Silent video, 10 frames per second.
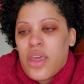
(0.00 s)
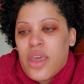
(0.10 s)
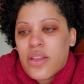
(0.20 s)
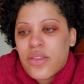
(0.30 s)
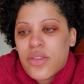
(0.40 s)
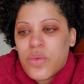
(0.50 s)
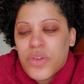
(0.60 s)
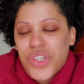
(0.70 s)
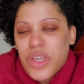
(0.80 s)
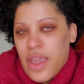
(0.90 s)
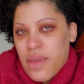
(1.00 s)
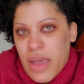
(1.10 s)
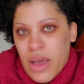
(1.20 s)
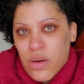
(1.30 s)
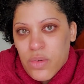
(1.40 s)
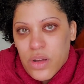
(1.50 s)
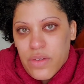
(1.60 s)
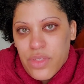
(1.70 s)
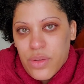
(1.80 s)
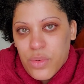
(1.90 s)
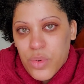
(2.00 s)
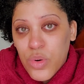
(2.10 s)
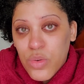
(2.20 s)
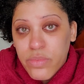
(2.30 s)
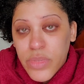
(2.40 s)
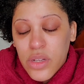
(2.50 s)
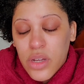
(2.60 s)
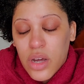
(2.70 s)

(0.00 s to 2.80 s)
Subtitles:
And so when she came out of the womb,